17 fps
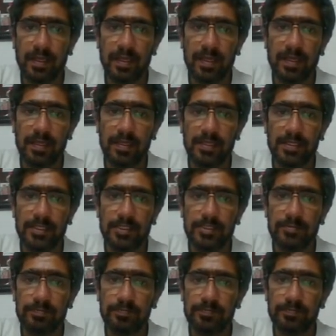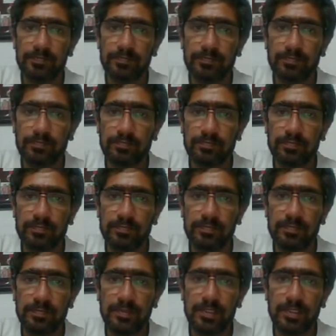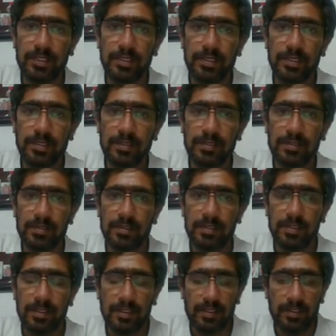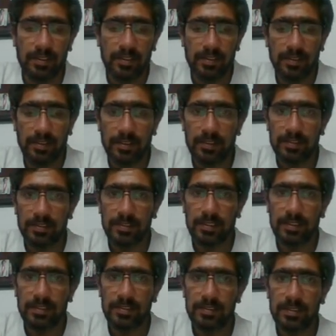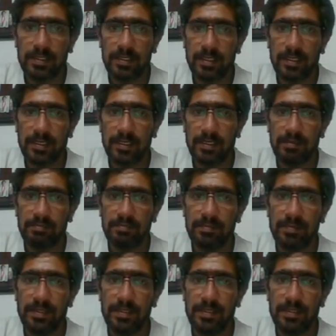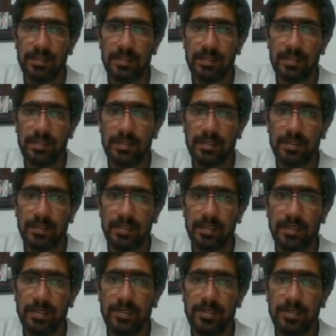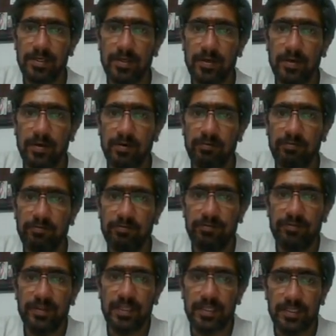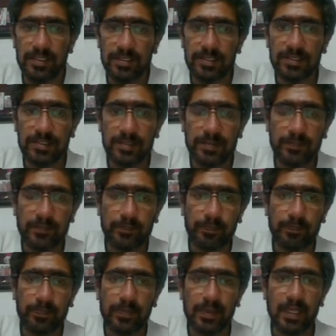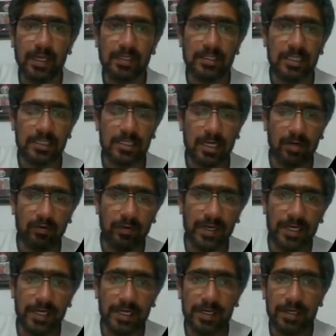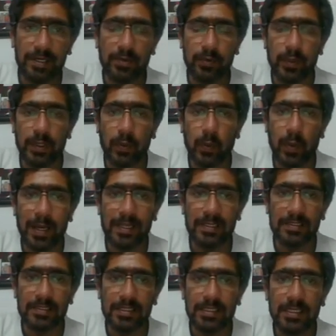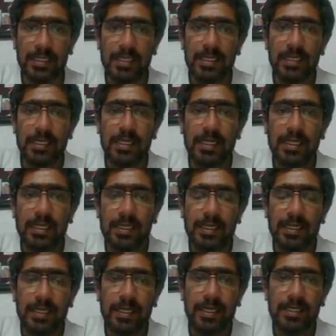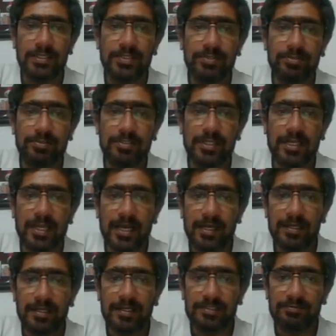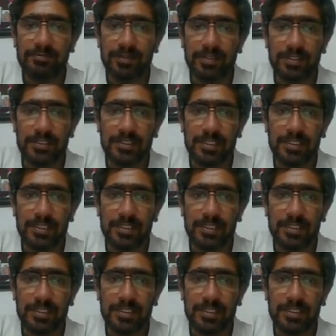and here. The 6 can be in any of these. Now, just how we did it with the ones, let's use the diagonals for the